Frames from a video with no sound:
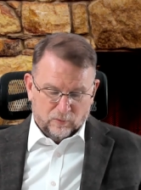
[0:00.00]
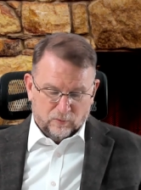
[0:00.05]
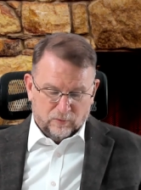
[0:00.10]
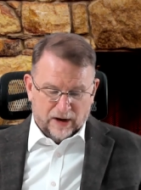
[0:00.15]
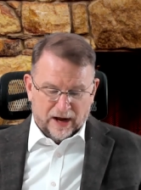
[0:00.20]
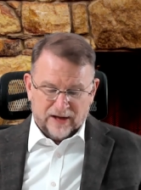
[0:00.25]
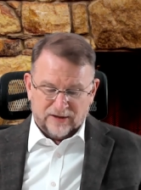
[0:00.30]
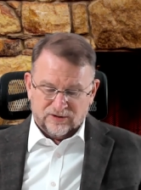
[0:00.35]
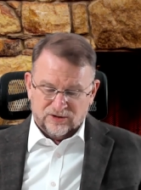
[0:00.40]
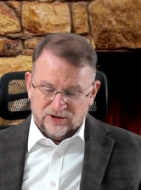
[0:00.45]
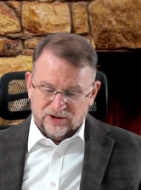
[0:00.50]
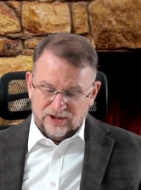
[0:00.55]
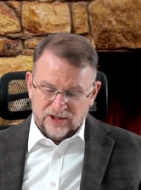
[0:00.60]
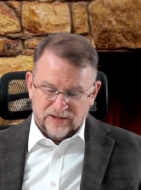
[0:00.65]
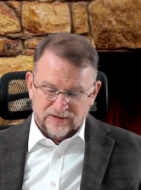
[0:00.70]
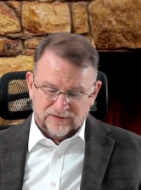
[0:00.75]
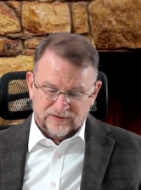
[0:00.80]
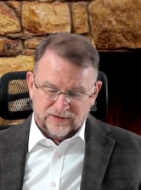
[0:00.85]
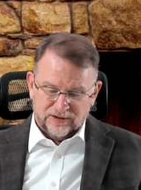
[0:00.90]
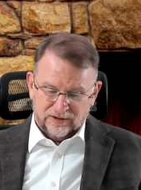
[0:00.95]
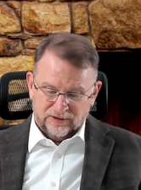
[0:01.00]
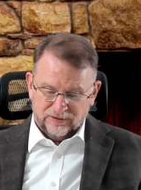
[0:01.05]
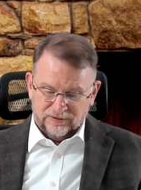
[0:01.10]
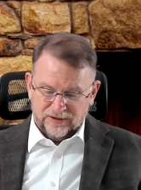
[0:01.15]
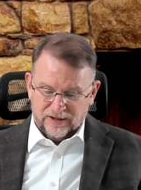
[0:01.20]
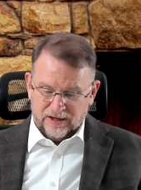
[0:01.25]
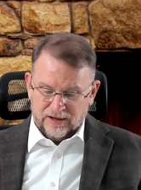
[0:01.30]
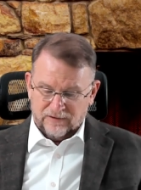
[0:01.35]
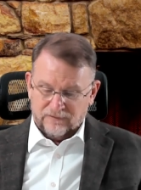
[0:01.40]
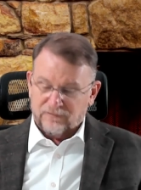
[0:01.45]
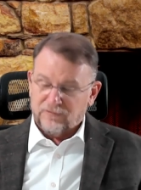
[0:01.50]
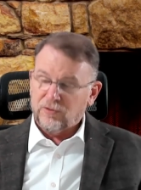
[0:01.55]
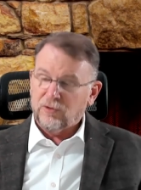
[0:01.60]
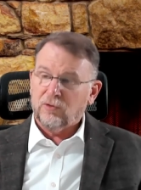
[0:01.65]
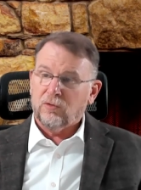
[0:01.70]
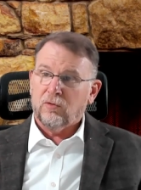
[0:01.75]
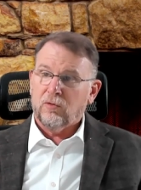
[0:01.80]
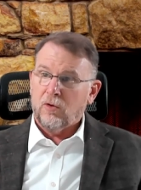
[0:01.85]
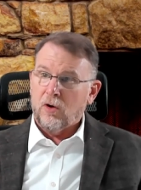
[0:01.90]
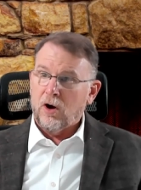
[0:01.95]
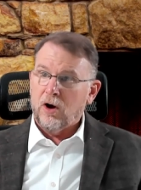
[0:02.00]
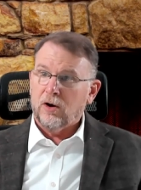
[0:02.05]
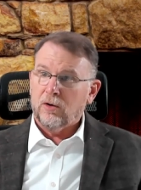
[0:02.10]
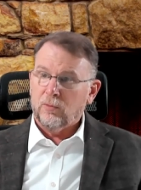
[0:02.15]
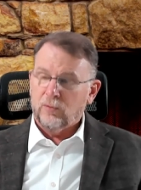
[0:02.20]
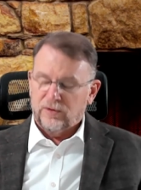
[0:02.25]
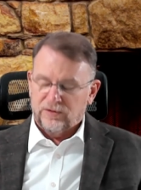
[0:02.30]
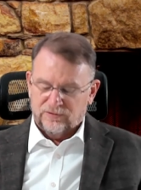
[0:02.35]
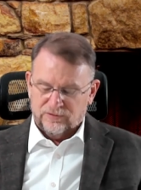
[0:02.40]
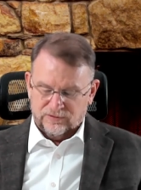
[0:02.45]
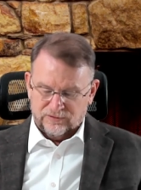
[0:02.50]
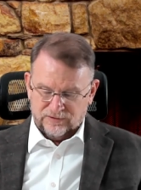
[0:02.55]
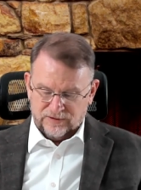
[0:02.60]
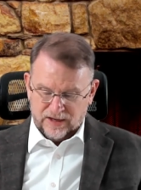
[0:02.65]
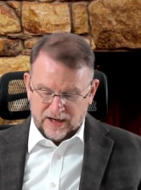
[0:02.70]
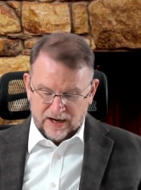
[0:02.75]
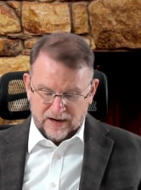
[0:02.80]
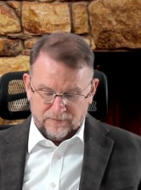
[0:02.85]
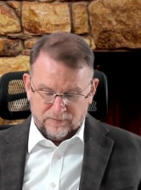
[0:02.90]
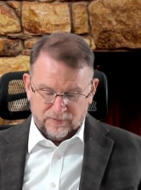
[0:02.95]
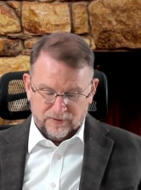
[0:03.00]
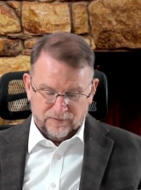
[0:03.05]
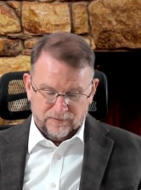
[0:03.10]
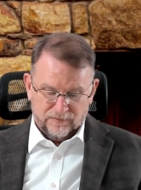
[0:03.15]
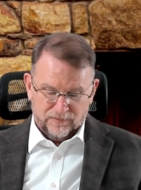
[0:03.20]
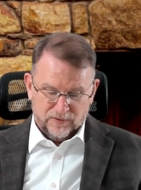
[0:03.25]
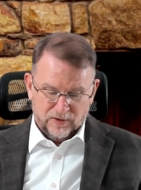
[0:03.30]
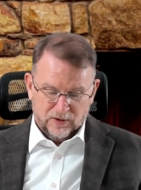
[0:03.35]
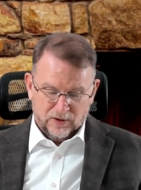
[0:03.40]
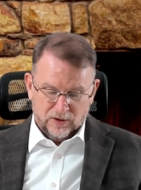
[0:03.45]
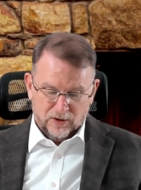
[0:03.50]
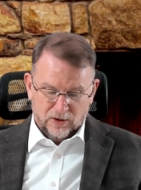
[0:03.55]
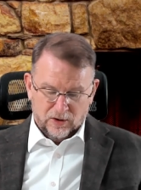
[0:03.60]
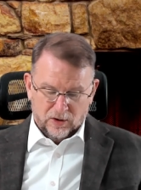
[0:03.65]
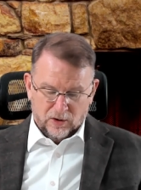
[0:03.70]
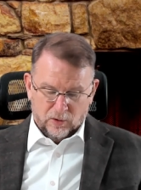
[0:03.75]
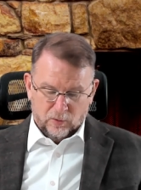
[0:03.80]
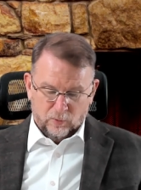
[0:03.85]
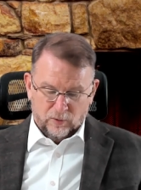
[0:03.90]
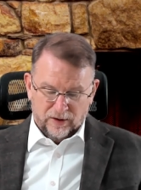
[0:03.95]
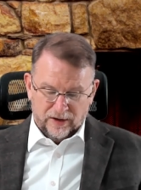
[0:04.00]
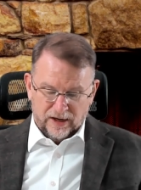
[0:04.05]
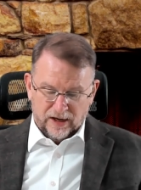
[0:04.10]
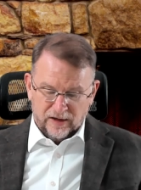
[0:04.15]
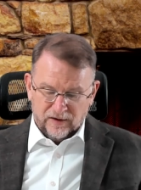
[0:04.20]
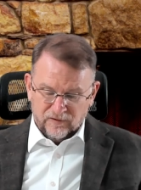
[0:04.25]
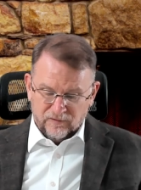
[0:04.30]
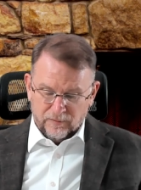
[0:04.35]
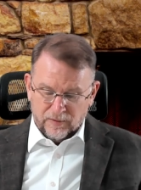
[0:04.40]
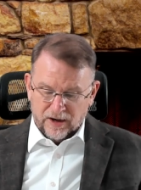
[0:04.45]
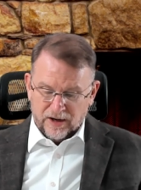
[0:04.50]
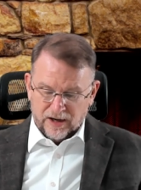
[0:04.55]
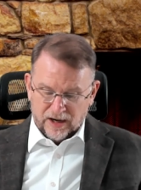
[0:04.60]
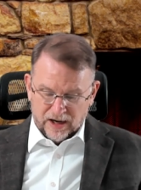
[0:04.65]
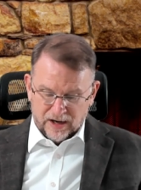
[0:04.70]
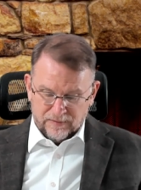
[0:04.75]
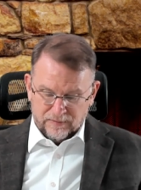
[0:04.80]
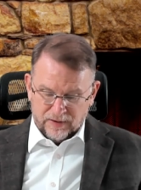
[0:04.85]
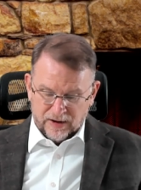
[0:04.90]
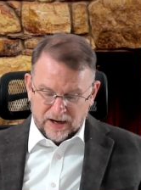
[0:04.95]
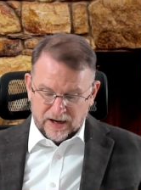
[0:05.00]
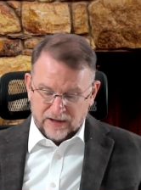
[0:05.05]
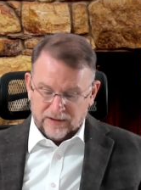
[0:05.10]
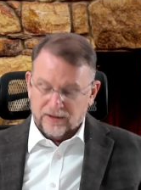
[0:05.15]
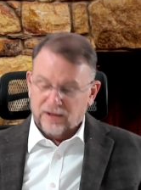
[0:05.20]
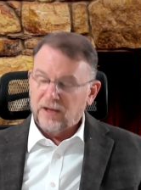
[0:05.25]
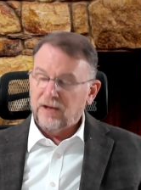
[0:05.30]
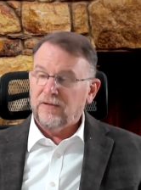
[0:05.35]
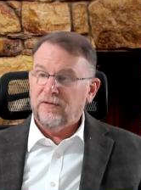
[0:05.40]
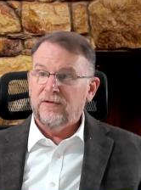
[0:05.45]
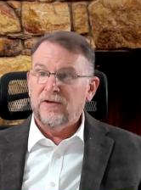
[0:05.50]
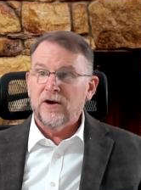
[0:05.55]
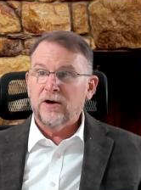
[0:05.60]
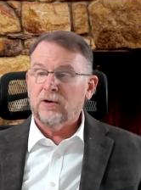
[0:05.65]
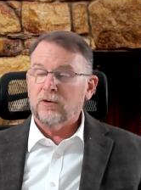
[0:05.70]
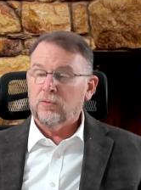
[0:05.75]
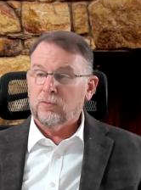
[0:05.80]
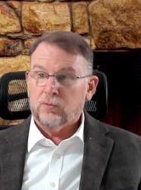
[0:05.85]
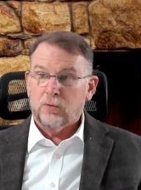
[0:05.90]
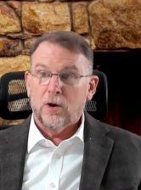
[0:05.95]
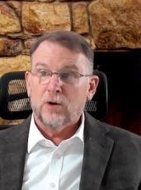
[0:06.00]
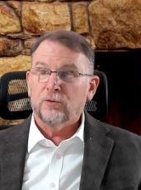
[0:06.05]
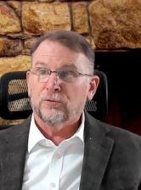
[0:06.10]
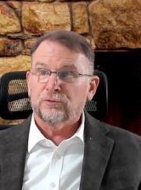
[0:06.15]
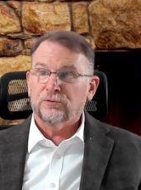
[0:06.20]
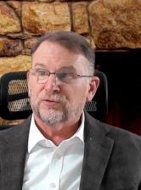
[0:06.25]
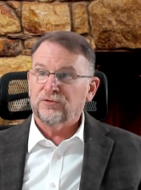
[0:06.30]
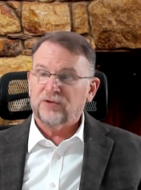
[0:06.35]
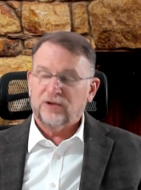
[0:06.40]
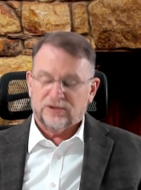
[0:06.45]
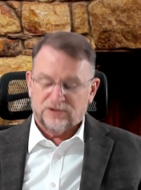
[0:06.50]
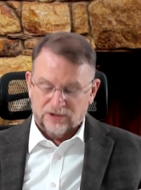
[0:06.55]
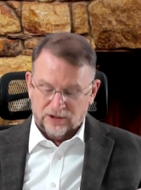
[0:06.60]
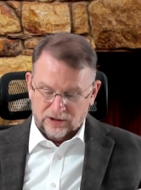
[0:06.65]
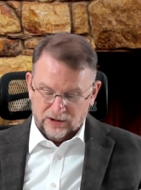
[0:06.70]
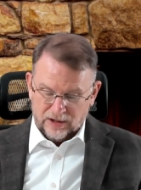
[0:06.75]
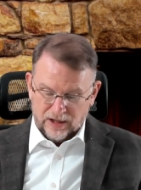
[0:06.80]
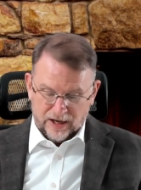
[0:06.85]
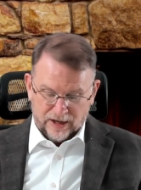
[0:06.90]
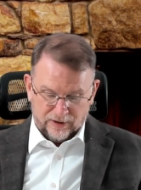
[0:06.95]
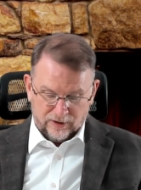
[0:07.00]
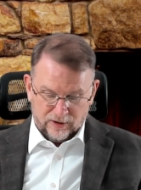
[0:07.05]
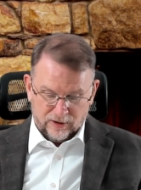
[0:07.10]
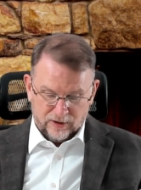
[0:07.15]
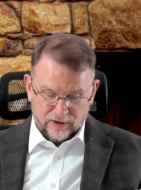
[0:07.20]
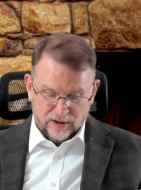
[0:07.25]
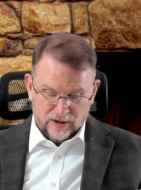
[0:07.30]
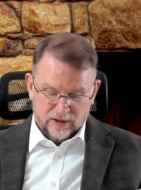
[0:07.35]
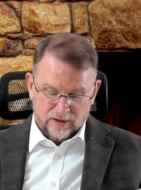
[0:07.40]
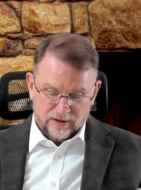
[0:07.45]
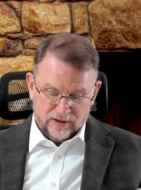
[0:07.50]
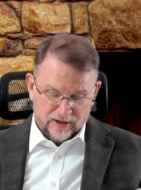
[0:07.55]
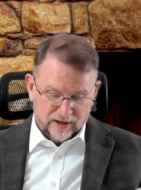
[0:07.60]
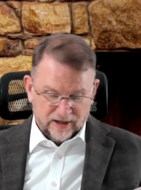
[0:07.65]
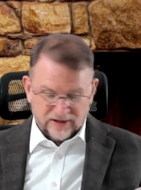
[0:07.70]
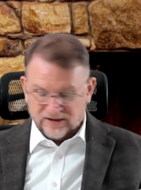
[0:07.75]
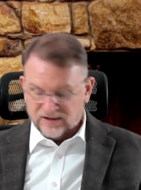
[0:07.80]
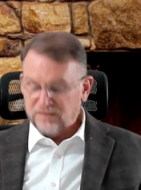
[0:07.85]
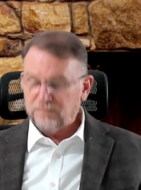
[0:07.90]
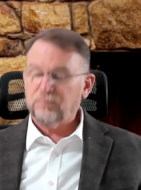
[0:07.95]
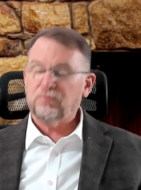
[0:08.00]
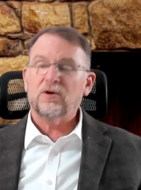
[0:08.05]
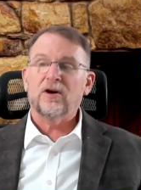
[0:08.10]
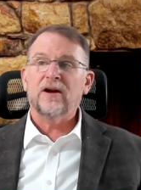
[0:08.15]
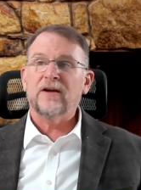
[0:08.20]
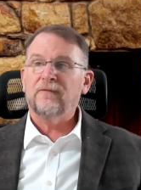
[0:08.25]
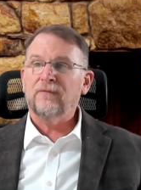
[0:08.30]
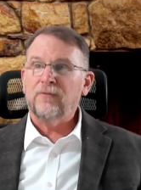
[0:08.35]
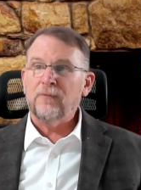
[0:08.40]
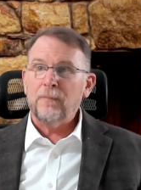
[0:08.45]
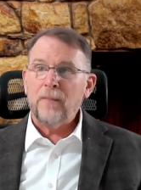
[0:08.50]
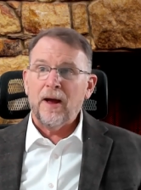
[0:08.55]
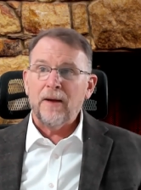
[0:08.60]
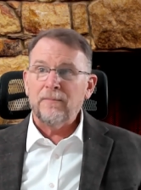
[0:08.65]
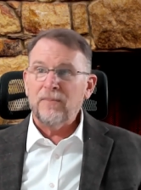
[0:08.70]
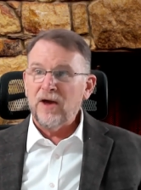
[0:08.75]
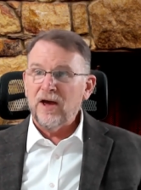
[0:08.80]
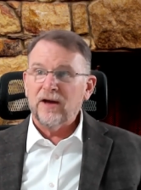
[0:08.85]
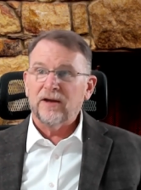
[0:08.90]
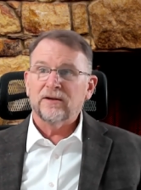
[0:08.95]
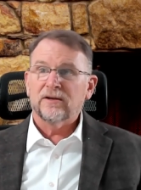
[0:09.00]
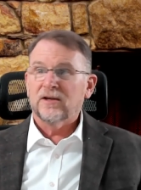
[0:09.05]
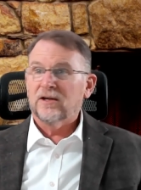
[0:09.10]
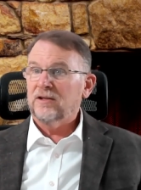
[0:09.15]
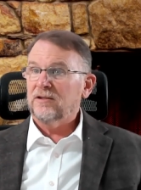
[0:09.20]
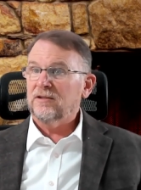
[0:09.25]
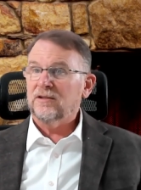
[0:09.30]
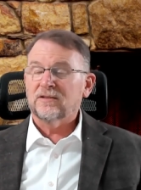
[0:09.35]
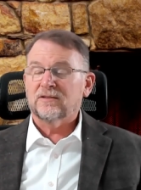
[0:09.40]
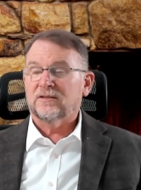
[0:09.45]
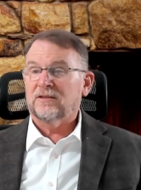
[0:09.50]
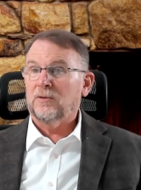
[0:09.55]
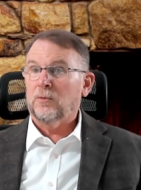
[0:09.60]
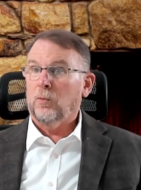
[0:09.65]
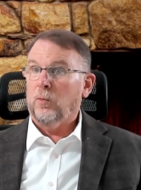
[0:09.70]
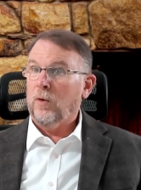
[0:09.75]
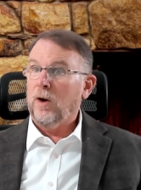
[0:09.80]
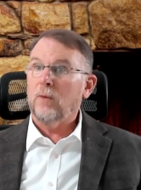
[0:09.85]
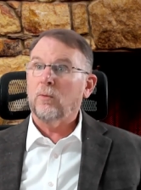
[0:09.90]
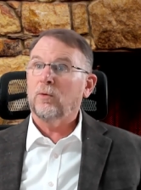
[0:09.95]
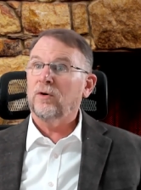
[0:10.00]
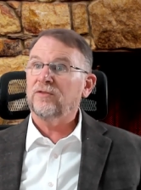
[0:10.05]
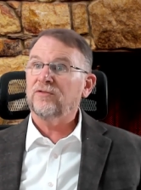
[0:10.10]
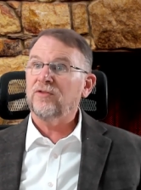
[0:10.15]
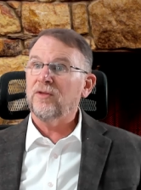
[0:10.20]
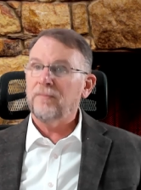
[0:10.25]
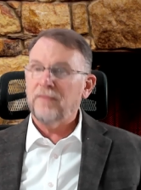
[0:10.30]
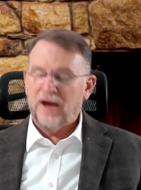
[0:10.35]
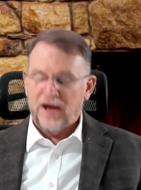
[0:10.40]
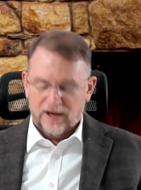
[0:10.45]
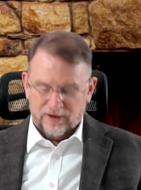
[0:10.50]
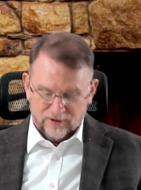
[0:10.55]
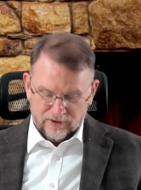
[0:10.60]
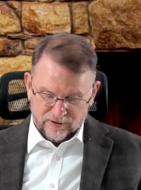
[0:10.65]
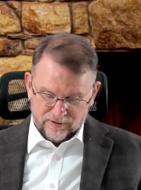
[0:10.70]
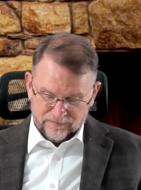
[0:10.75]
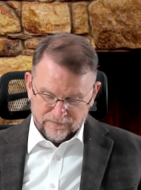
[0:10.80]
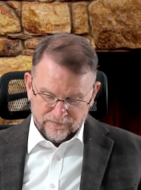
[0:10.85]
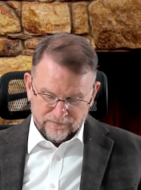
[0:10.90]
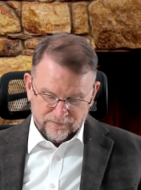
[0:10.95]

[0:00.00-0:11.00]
had just settled down for a long winter's nap, when out of my iPad there arose such a clatter that I sprang from my bed to see what was the matter.